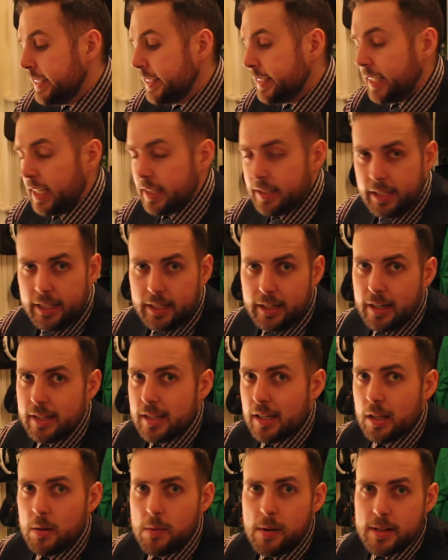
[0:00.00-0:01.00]
That's it, guys.
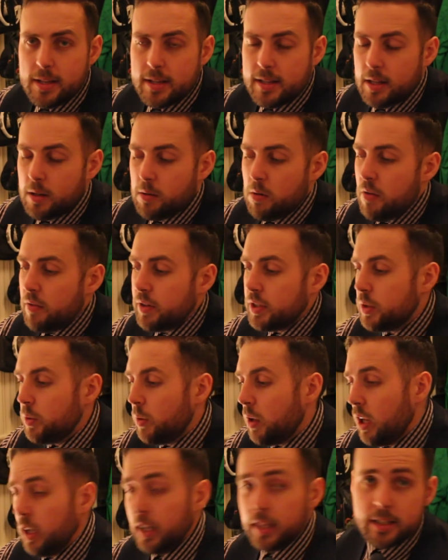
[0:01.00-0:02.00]
I don't want this to go over too
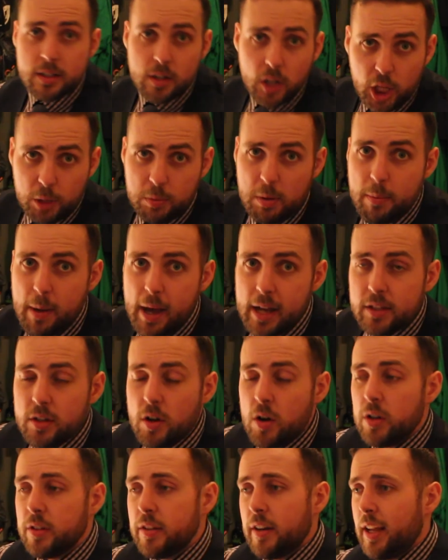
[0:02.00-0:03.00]
long. It's good to be back
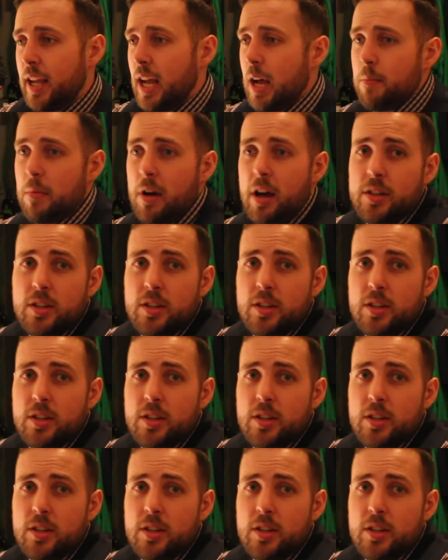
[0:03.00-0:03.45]
talking to the camera.